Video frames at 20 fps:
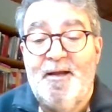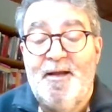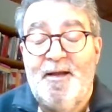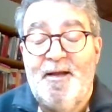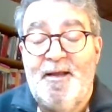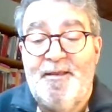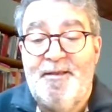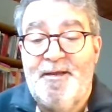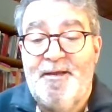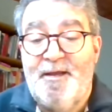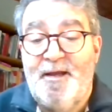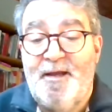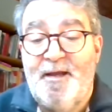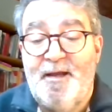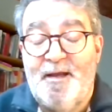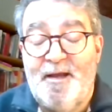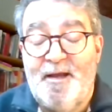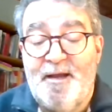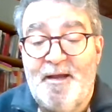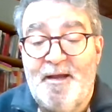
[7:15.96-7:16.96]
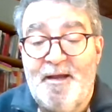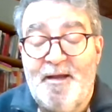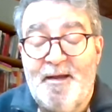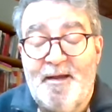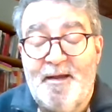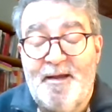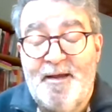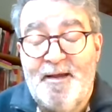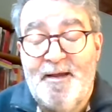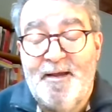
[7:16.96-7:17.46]
the
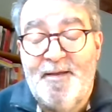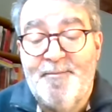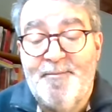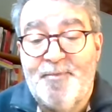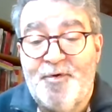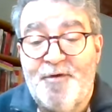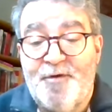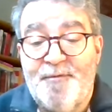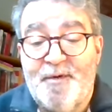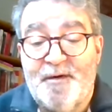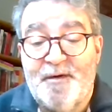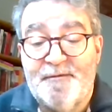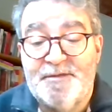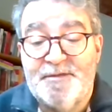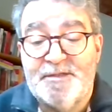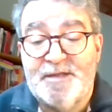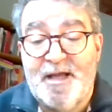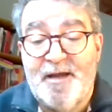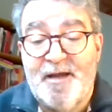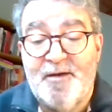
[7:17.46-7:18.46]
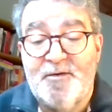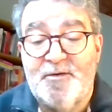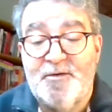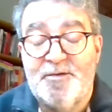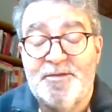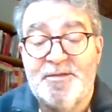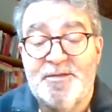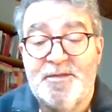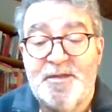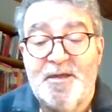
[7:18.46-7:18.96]
improvement of
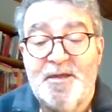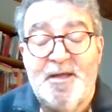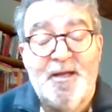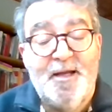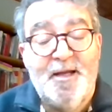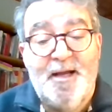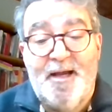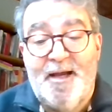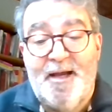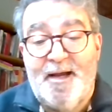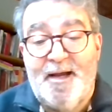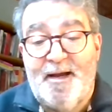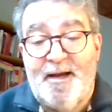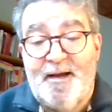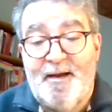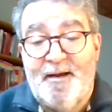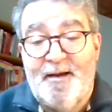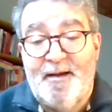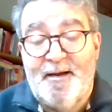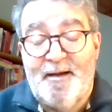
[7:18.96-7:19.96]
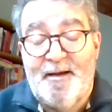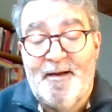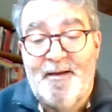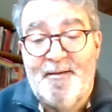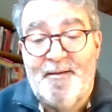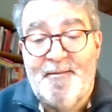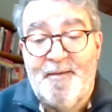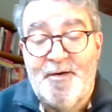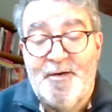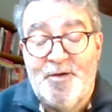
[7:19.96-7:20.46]
skills,
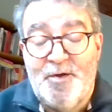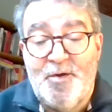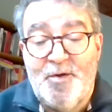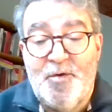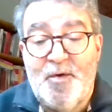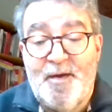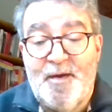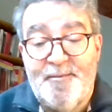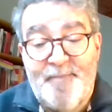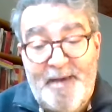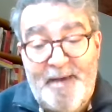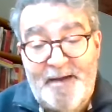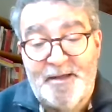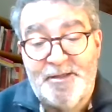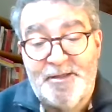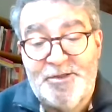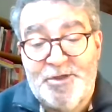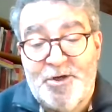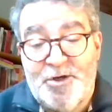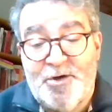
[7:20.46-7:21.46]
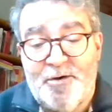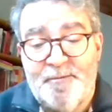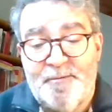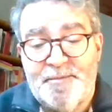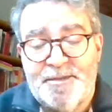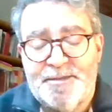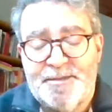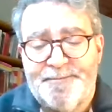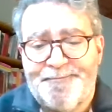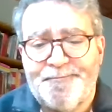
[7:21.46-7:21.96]
new and better
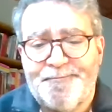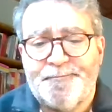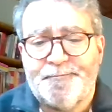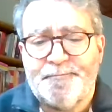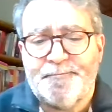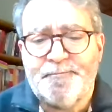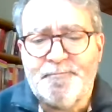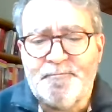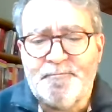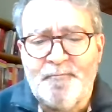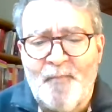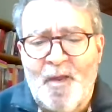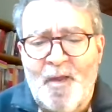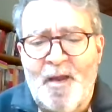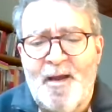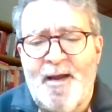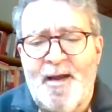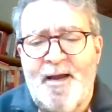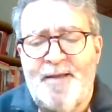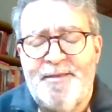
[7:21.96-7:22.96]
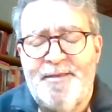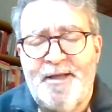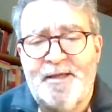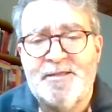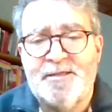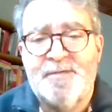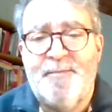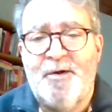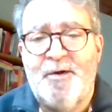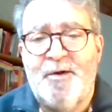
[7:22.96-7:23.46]
jobs, the
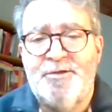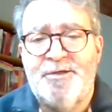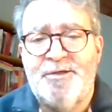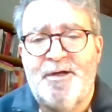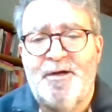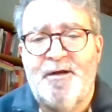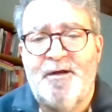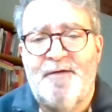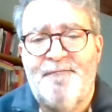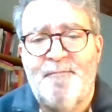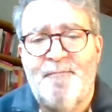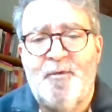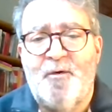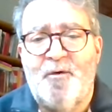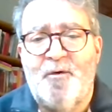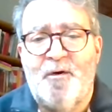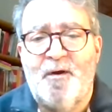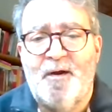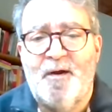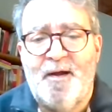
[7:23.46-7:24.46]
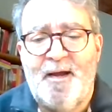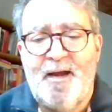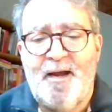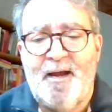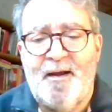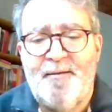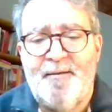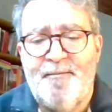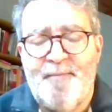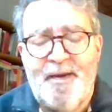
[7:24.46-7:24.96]
exposure of more
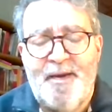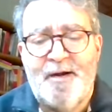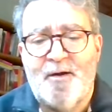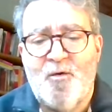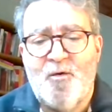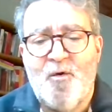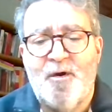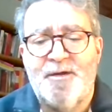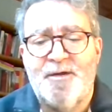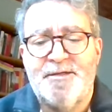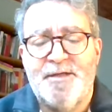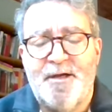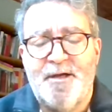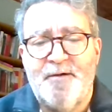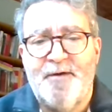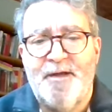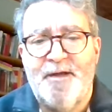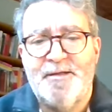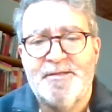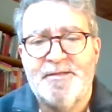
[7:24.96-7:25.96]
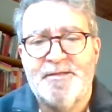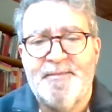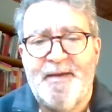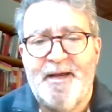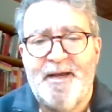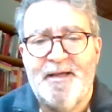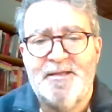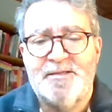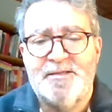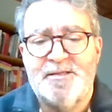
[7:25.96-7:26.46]
and better quality green
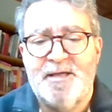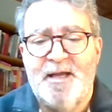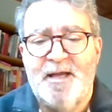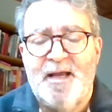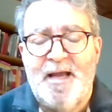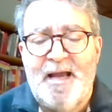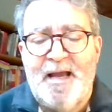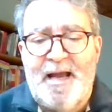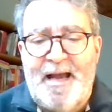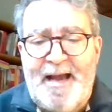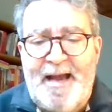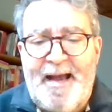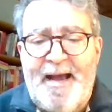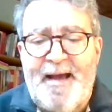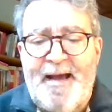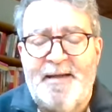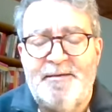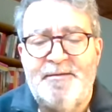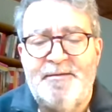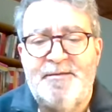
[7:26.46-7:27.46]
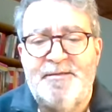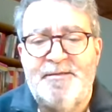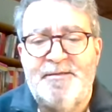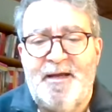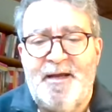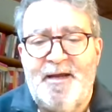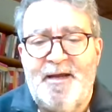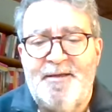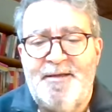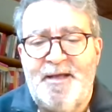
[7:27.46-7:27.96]
space, and
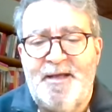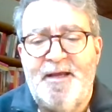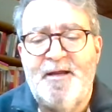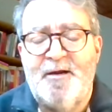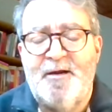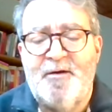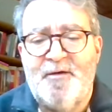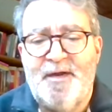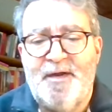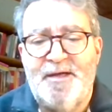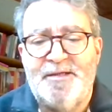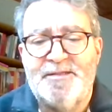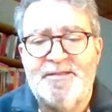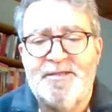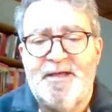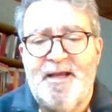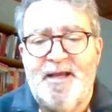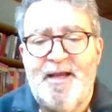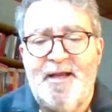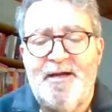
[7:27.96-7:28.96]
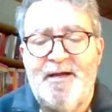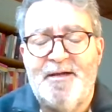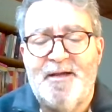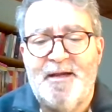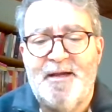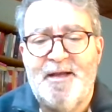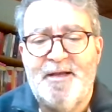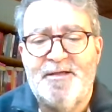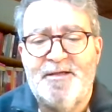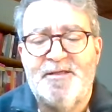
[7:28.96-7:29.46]
the increase in
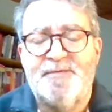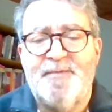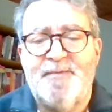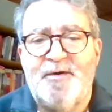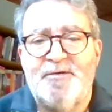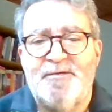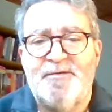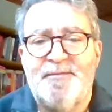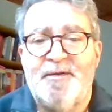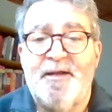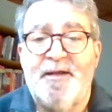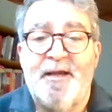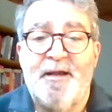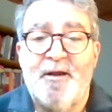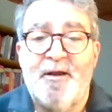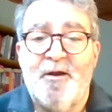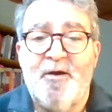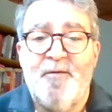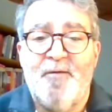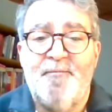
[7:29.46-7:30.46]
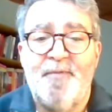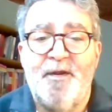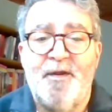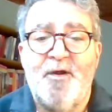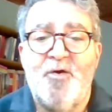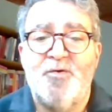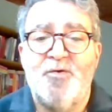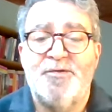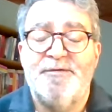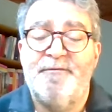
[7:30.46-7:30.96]
disposable income
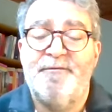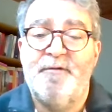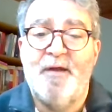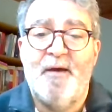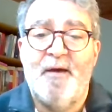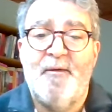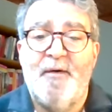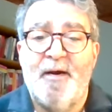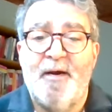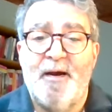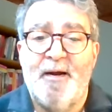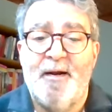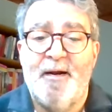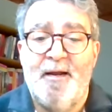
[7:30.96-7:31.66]
because of lower